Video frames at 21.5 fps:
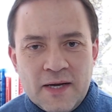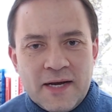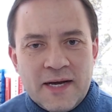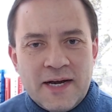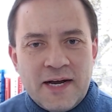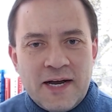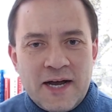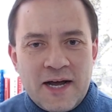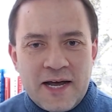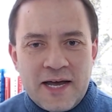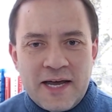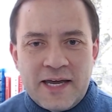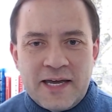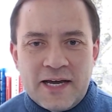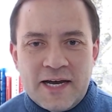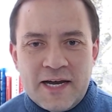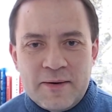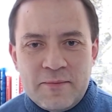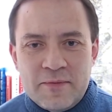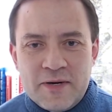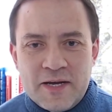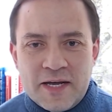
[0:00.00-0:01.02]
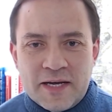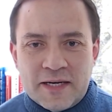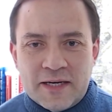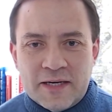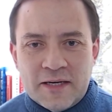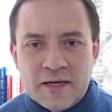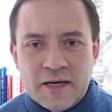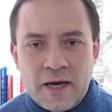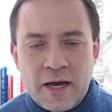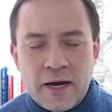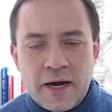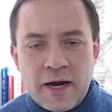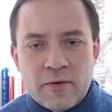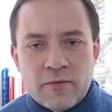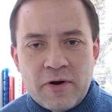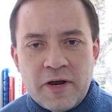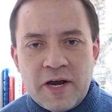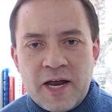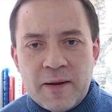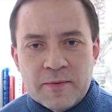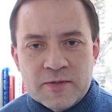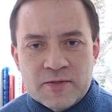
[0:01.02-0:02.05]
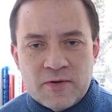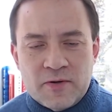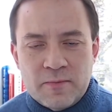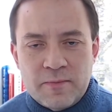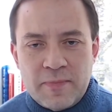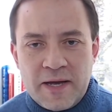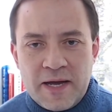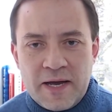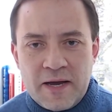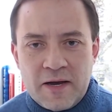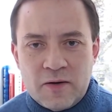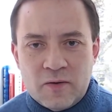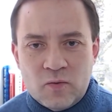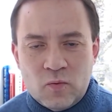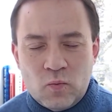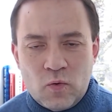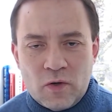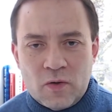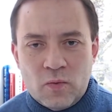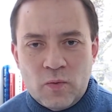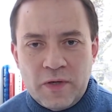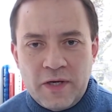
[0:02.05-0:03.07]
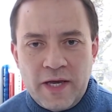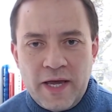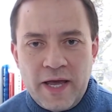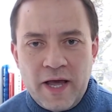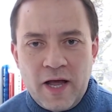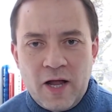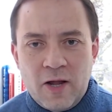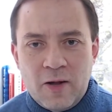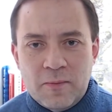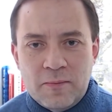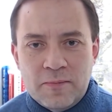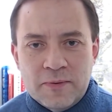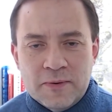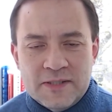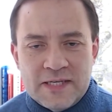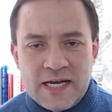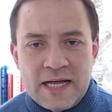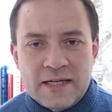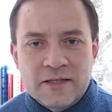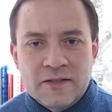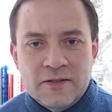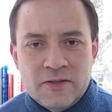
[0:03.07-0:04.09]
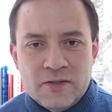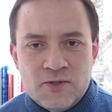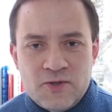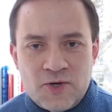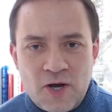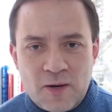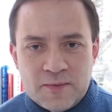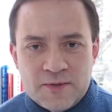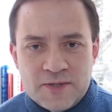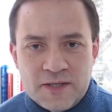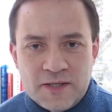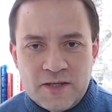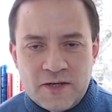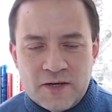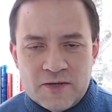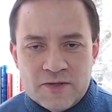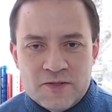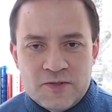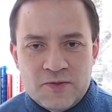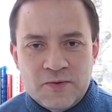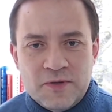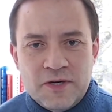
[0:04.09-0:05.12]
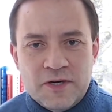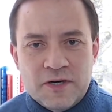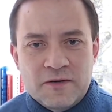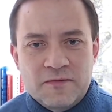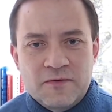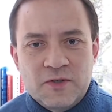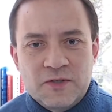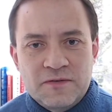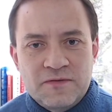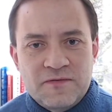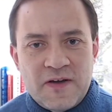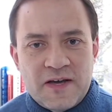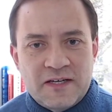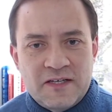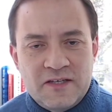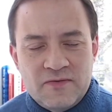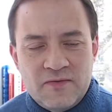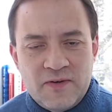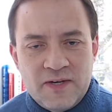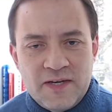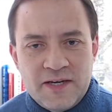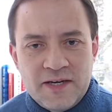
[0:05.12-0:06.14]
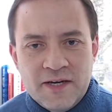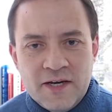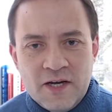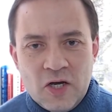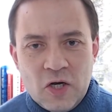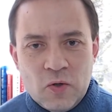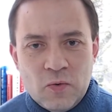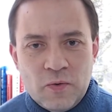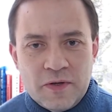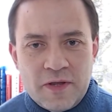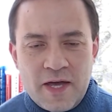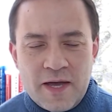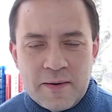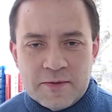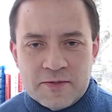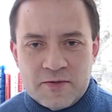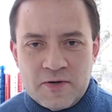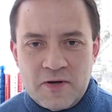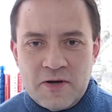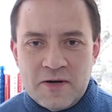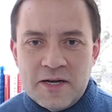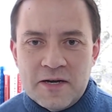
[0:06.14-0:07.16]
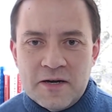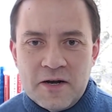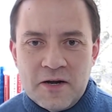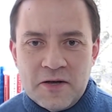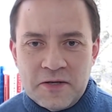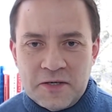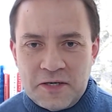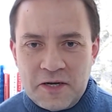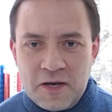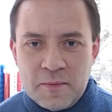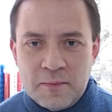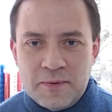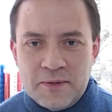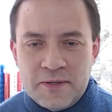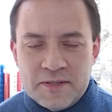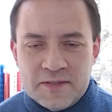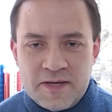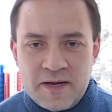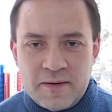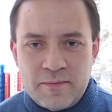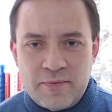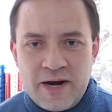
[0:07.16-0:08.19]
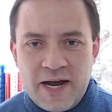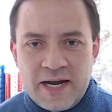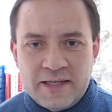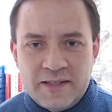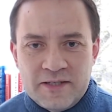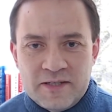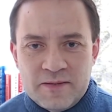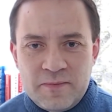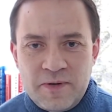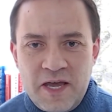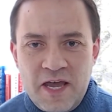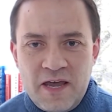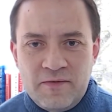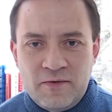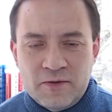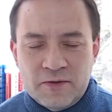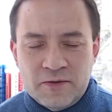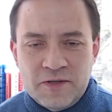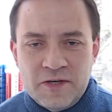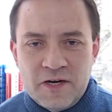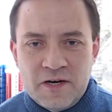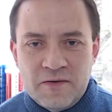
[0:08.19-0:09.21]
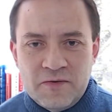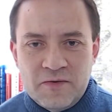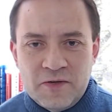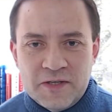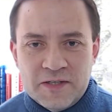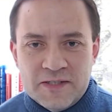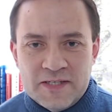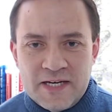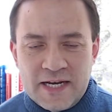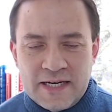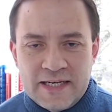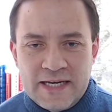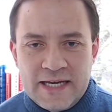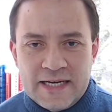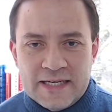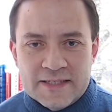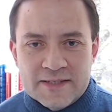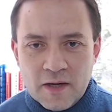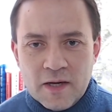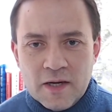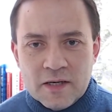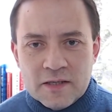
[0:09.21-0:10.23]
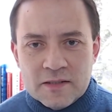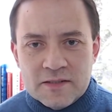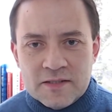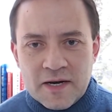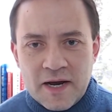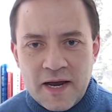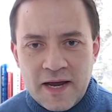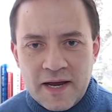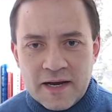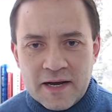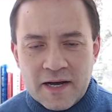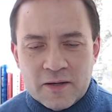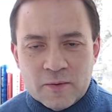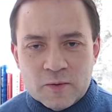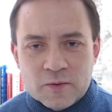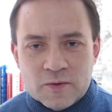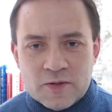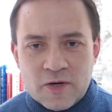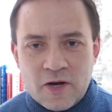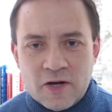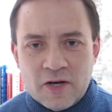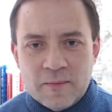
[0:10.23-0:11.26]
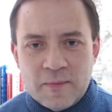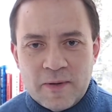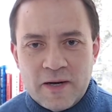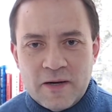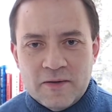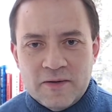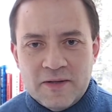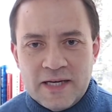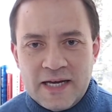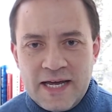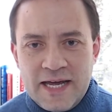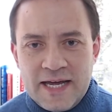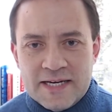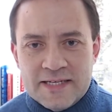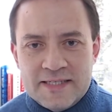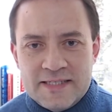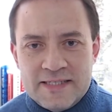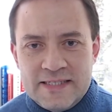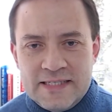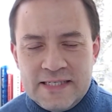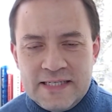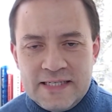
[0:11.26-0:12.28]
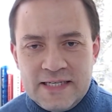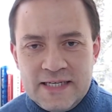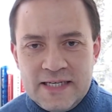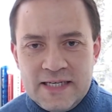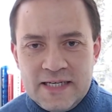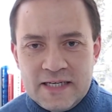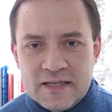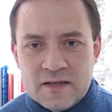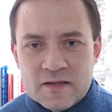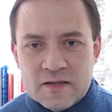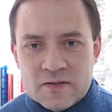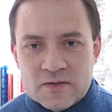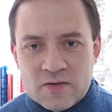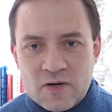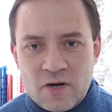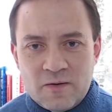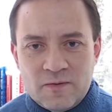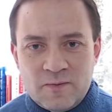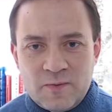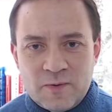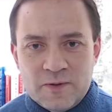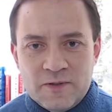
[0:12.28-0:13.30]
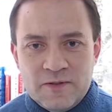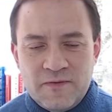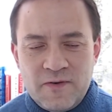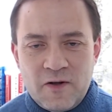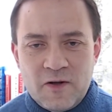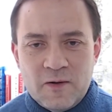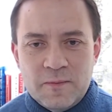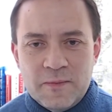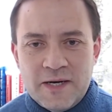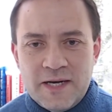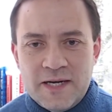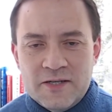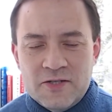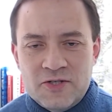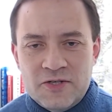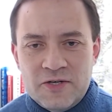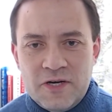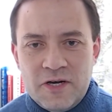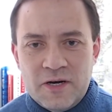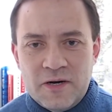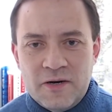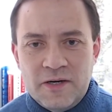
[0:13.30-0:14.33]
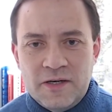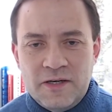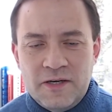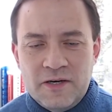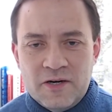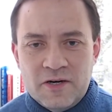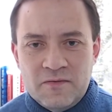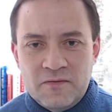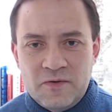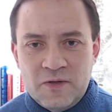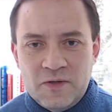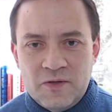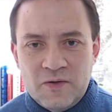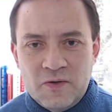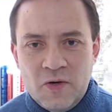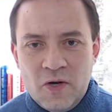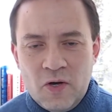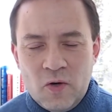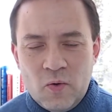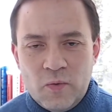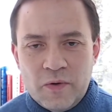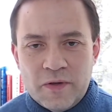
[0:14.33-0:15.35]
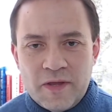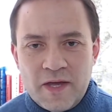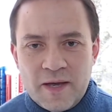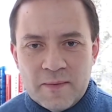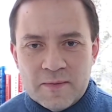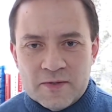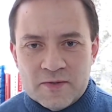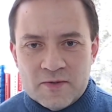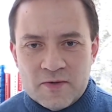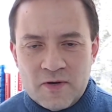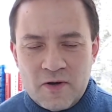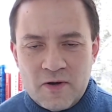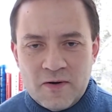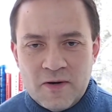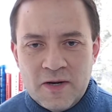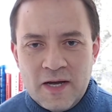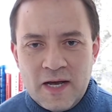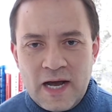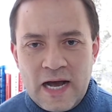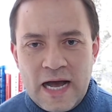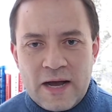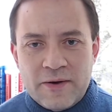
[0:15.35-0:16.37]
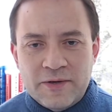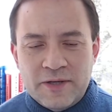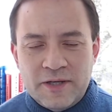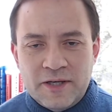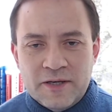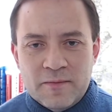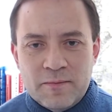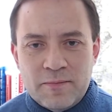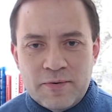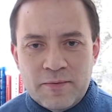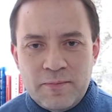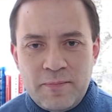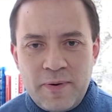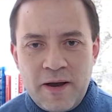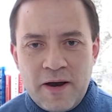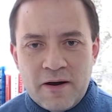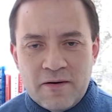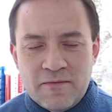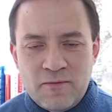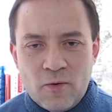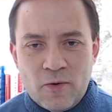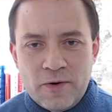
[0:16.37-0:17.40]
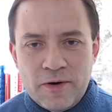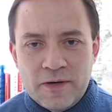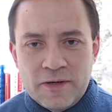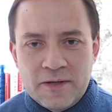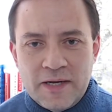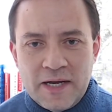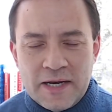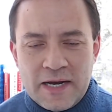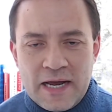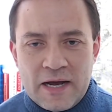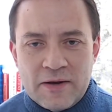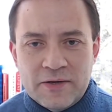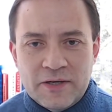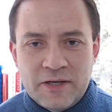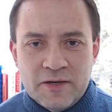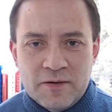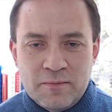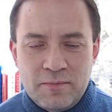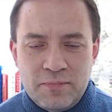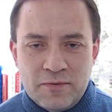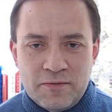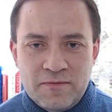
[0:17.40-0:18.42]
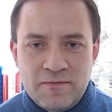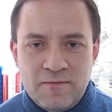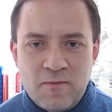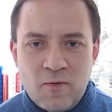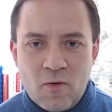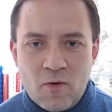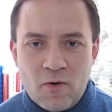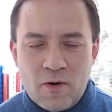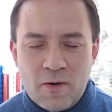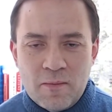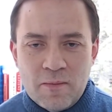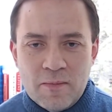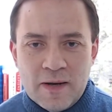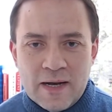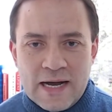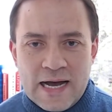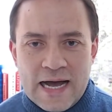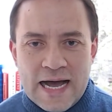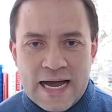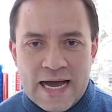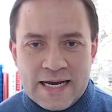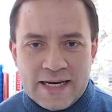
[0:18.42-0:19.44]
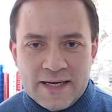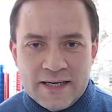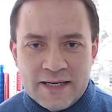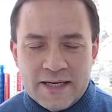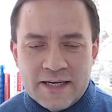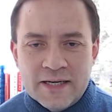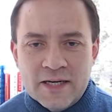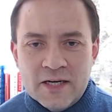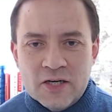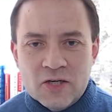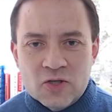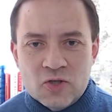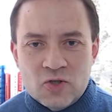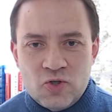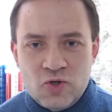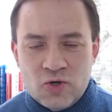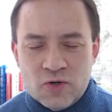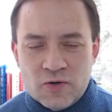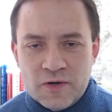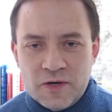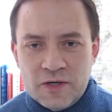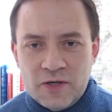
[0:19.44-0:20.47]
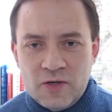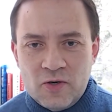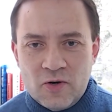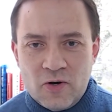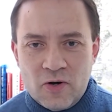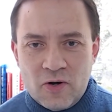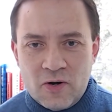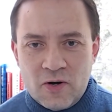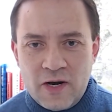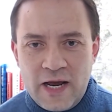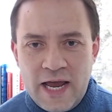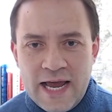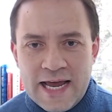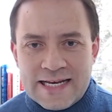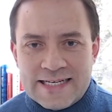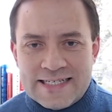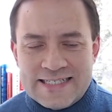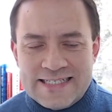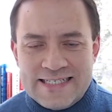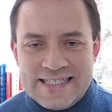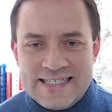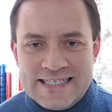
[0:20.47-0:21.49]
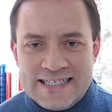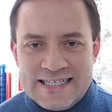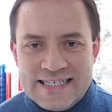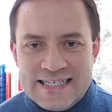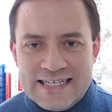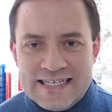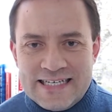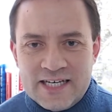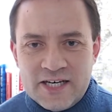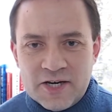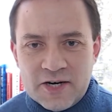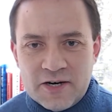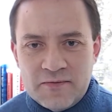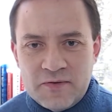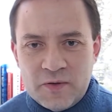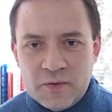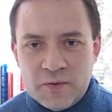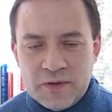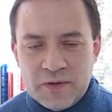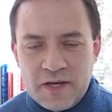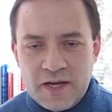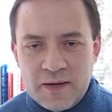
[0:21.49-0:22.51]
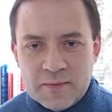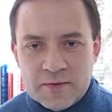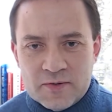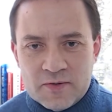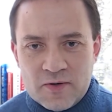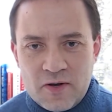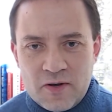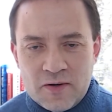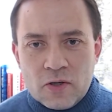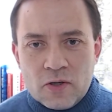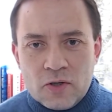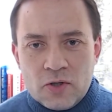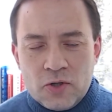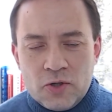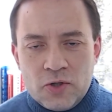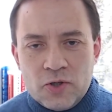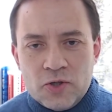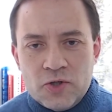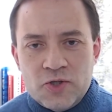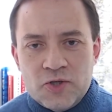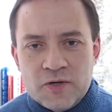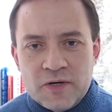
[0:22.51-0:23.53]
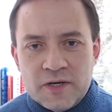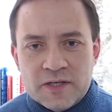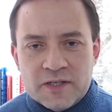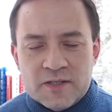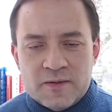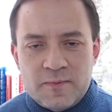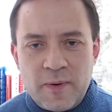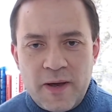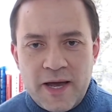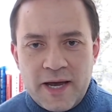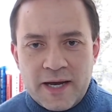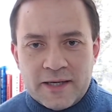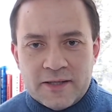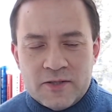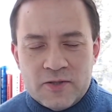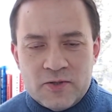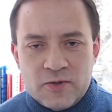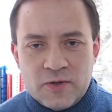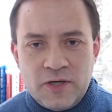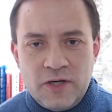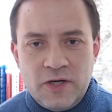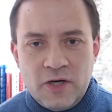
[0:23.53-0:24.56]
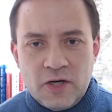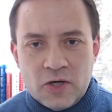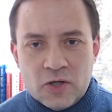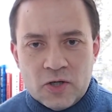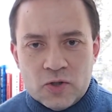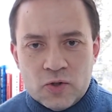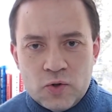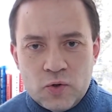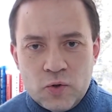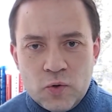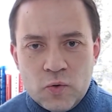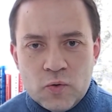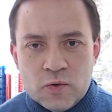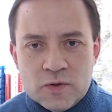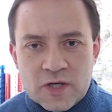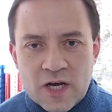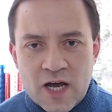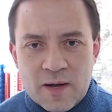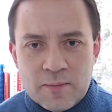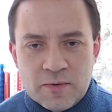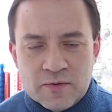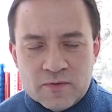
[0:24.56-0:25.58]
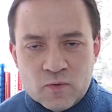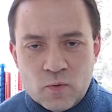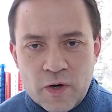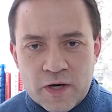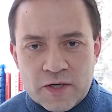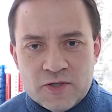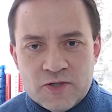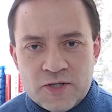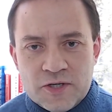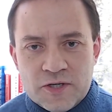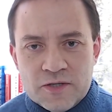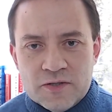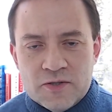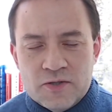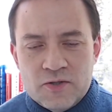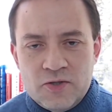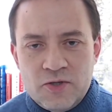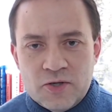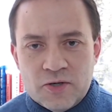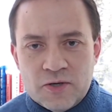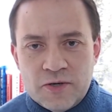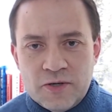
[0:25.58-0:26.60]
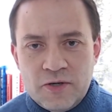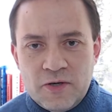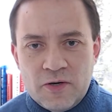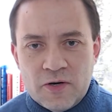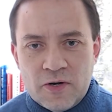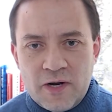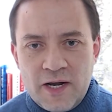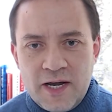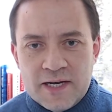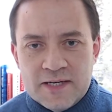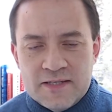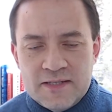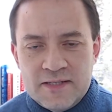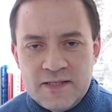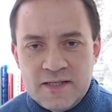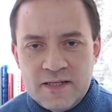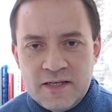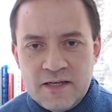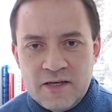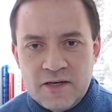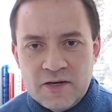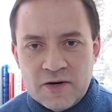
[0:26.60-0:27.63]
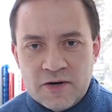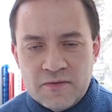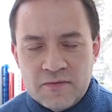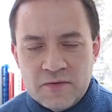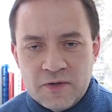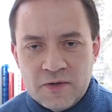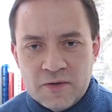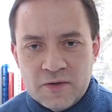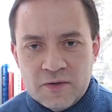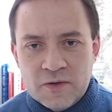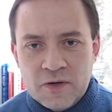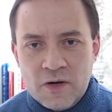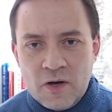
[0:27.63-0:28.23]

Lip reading: Hi, I'm Nick, and I run Amazon Bound, where we help talented job seekers to interview effectively with Amazon and other companies that practice behavioral interviewing techniques. Today, I will talk about the SDE, the Software Development Engineering interview with Amazon, how you can prepare for it, and how you can perform highly during your SDE interview with Amazon. You should expect to hear two types of questions during your SDE interview.